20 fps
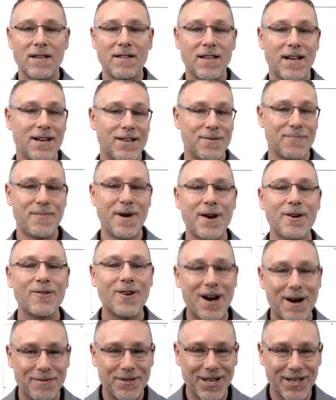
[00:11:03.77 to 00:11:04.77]
say it's a better
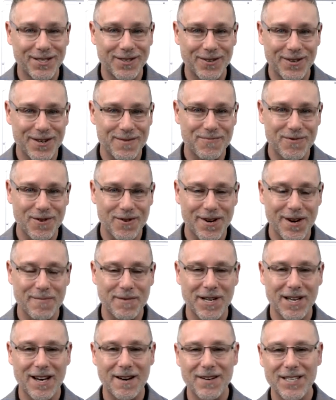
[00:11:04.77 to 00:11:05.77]
object-oriented
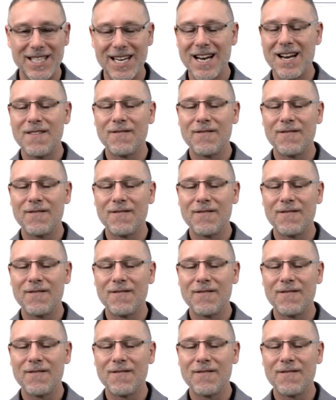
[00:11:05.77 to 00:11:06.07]
programming language.